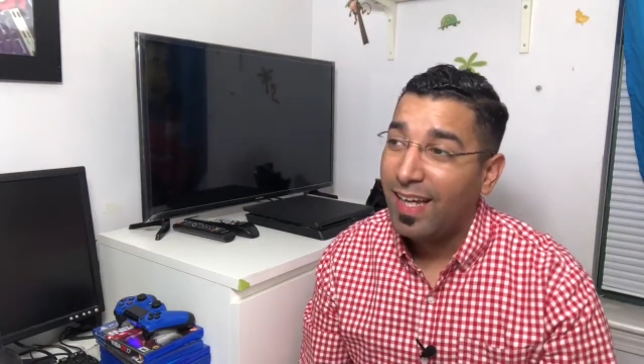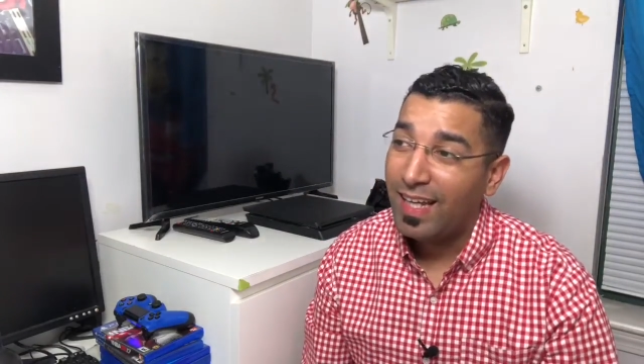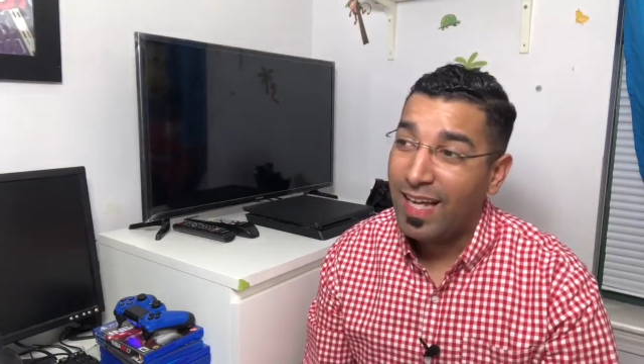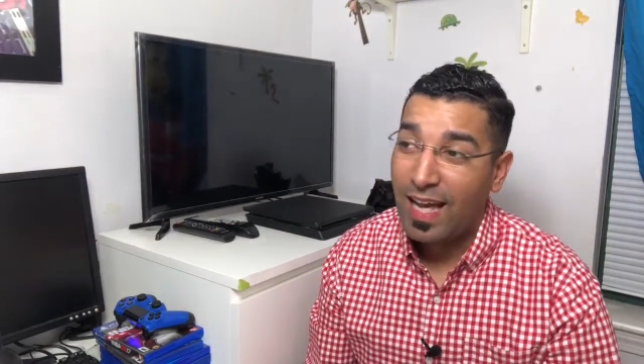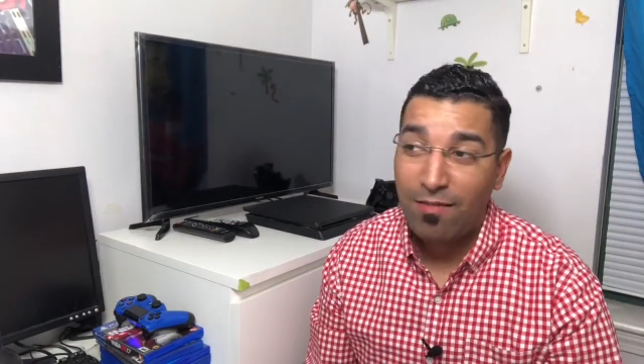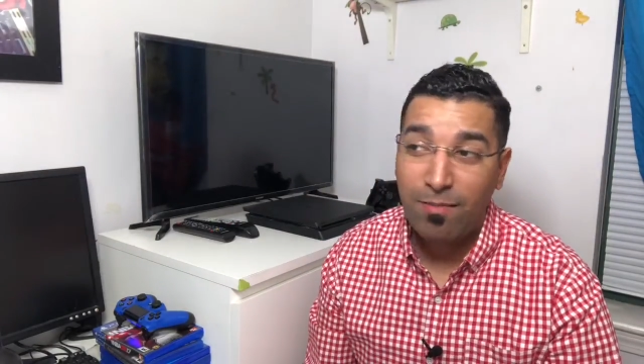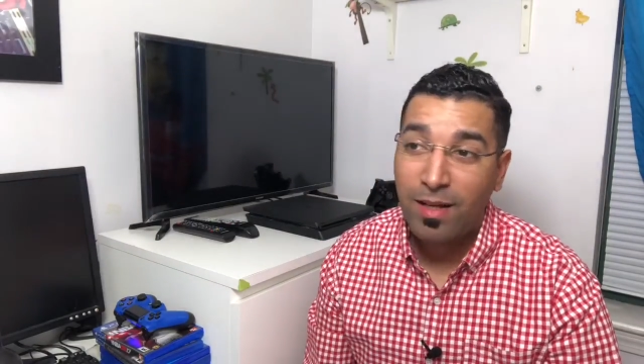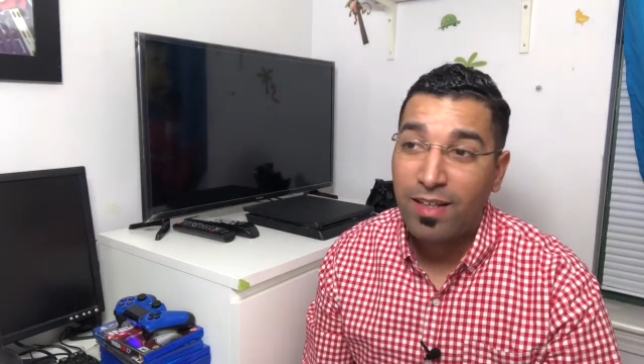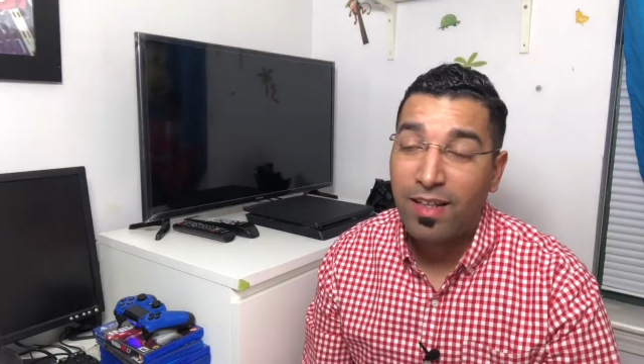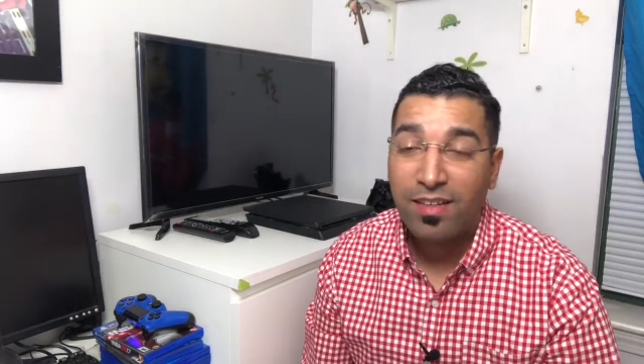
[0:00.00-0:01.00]
and I have in
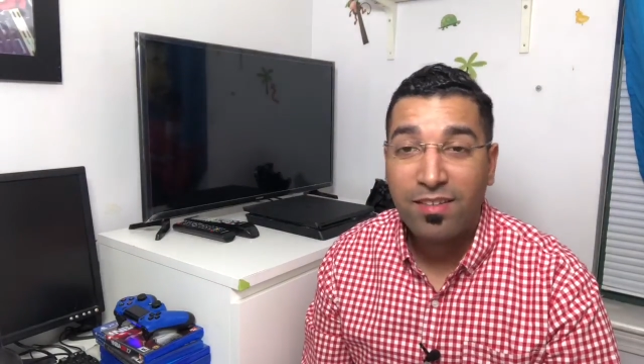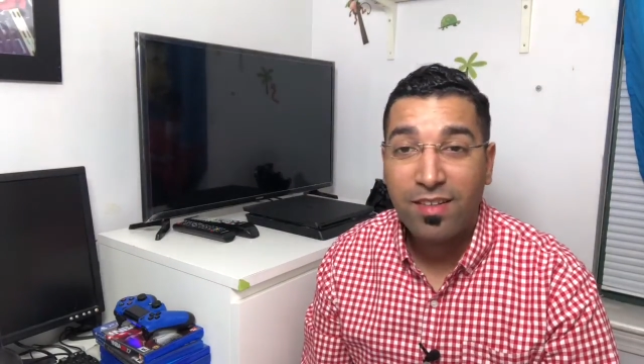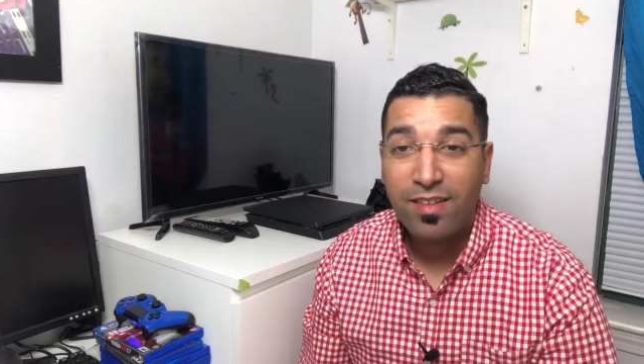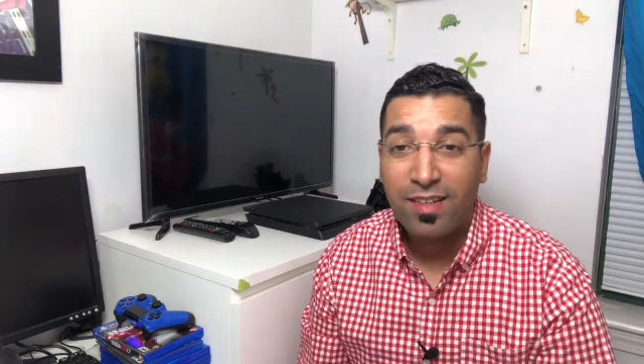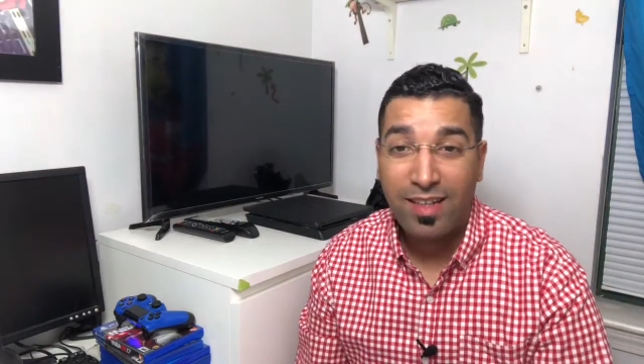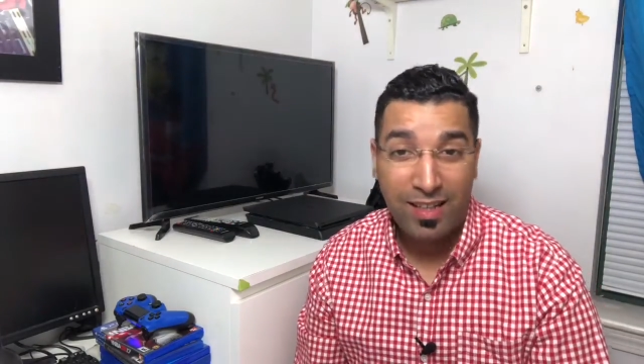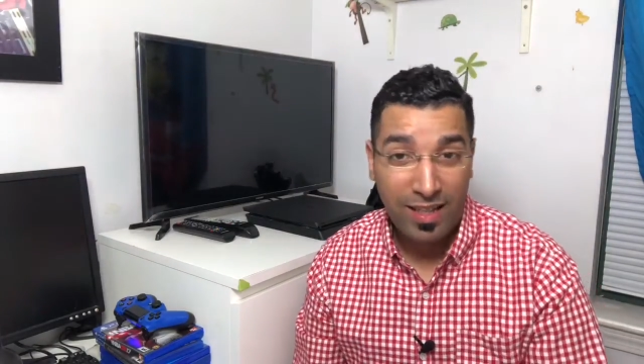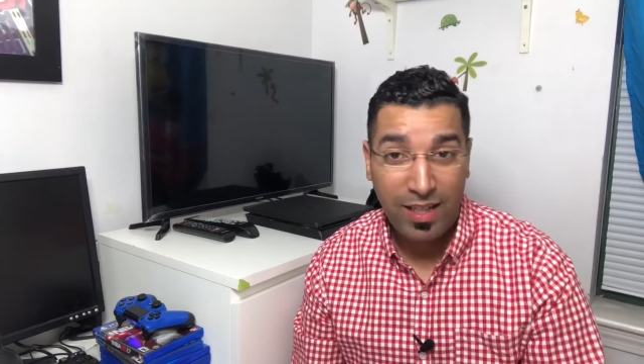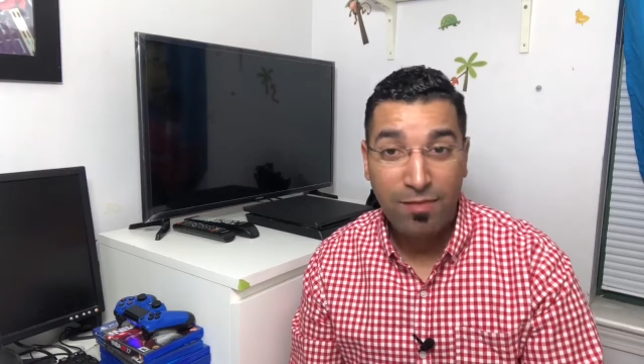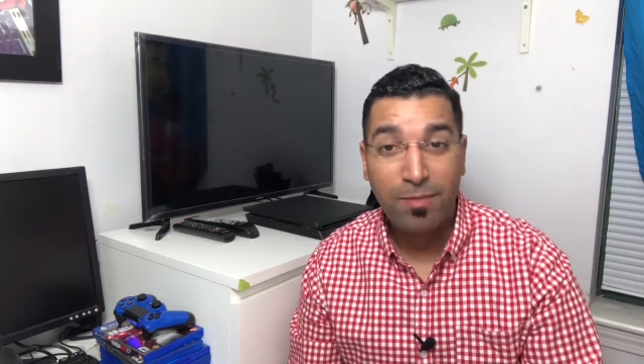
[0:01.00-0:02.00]
my collection, and I
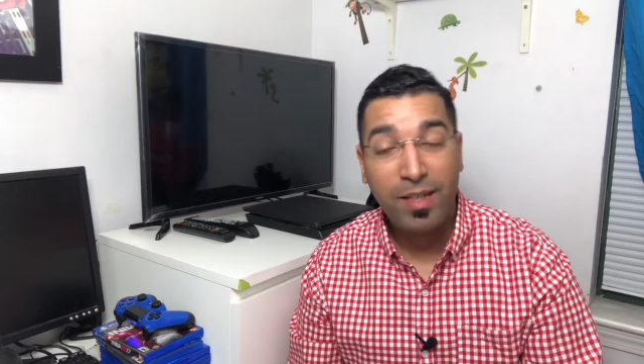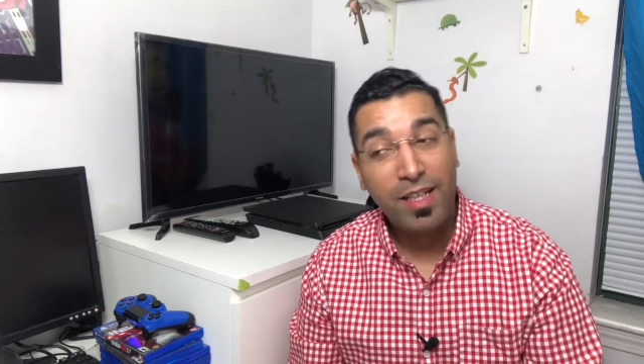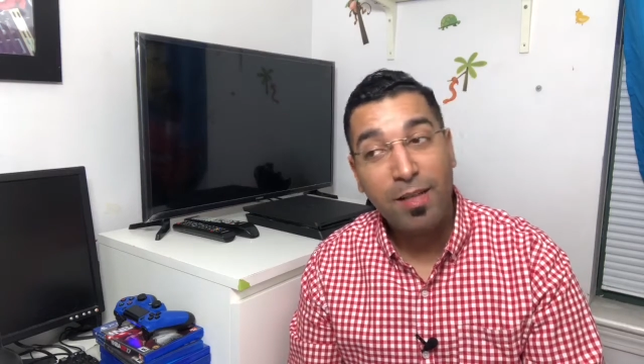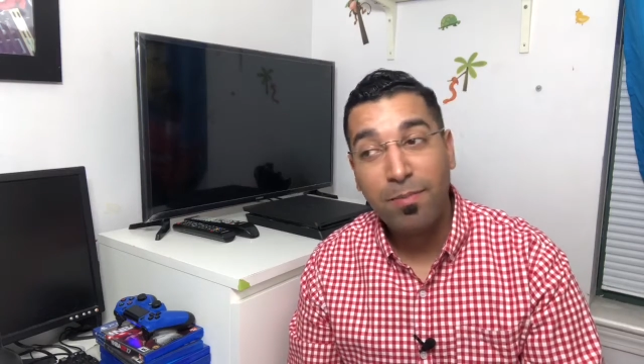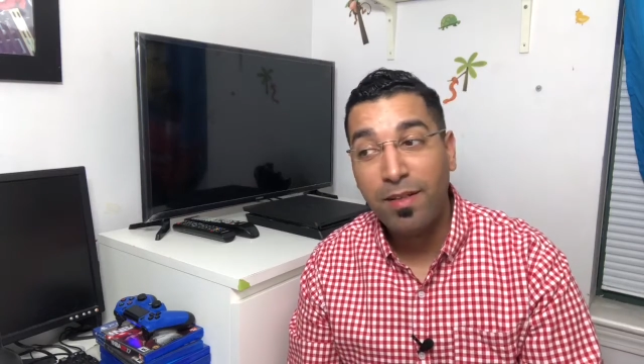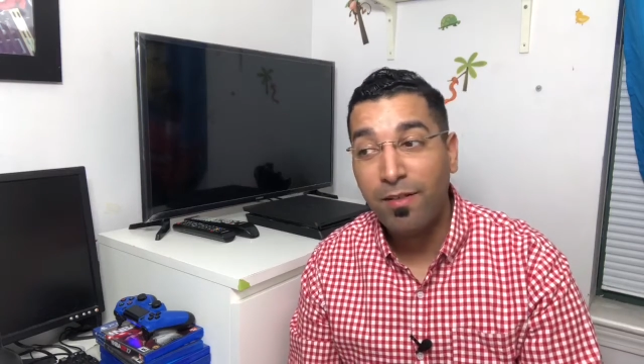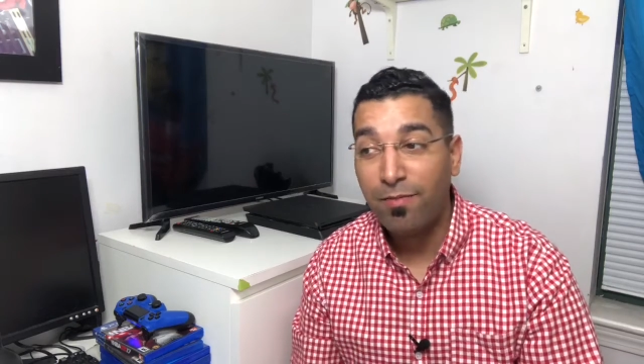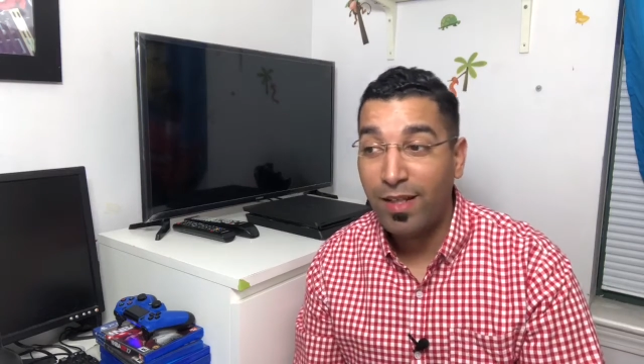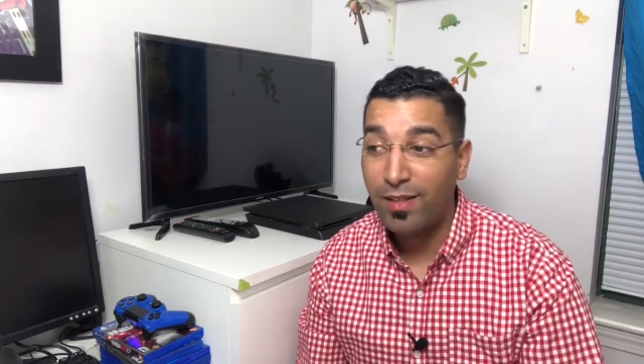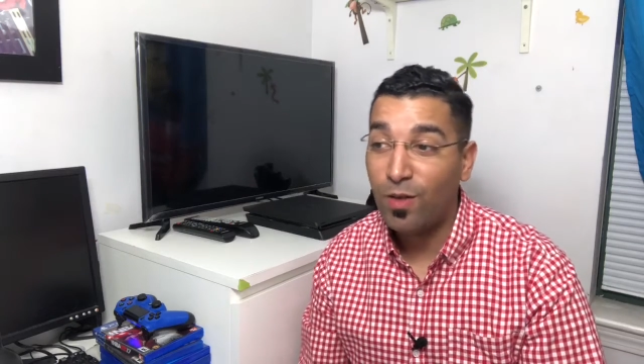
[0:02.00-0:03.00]
love them, I keep them.
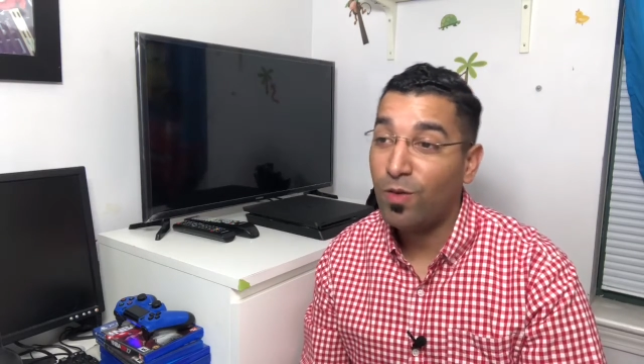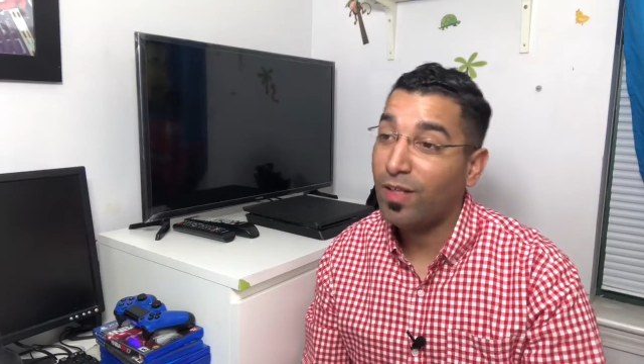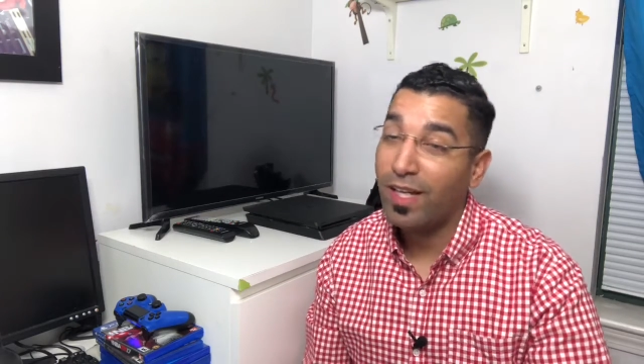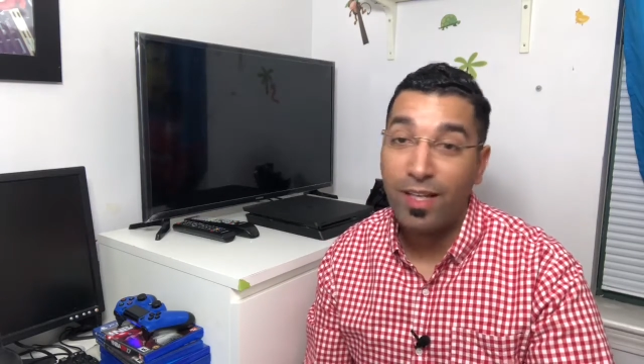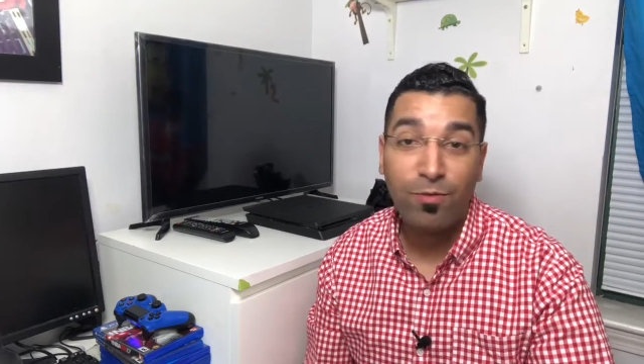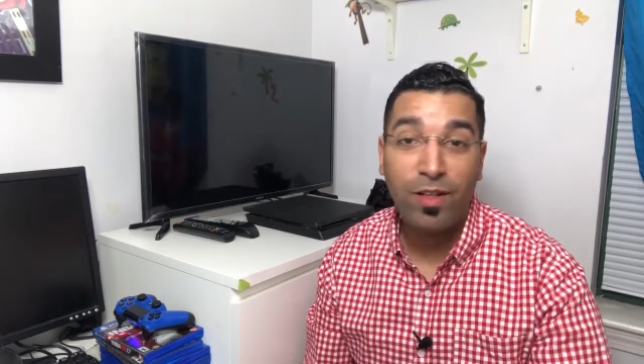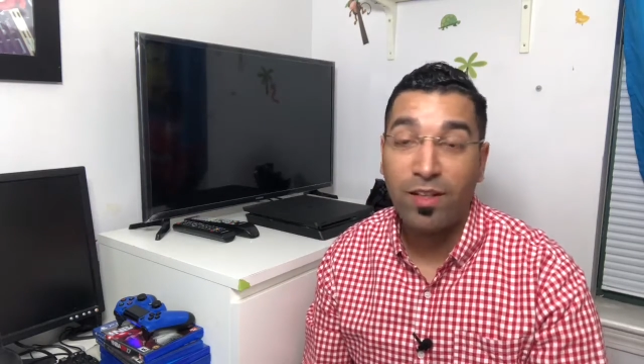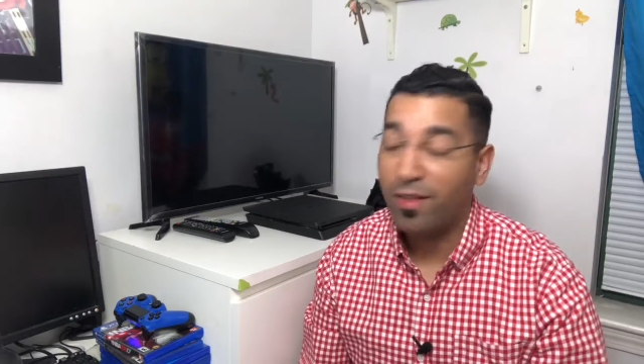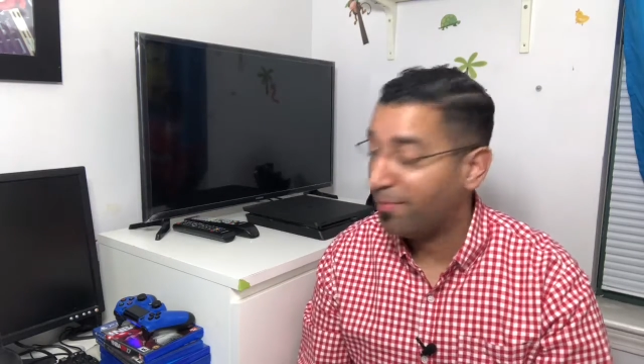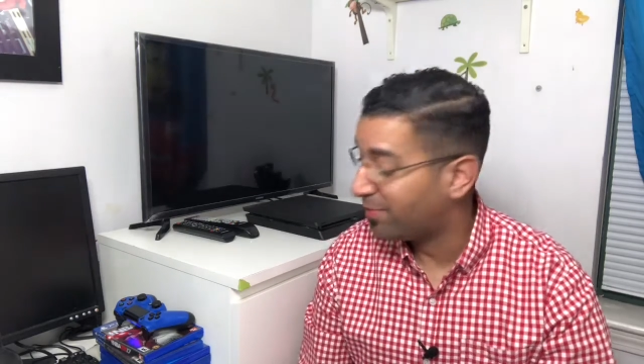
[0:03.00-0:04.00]
If I don't, I get rid
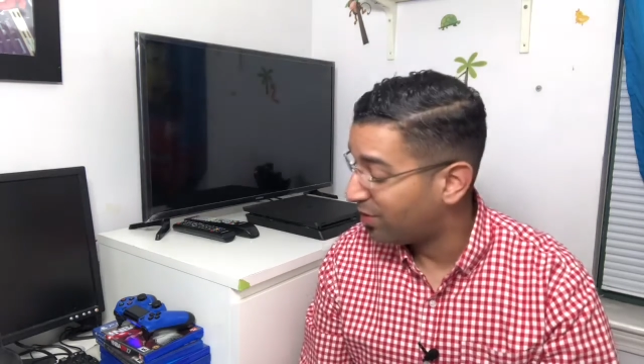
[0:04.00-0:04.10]
of them.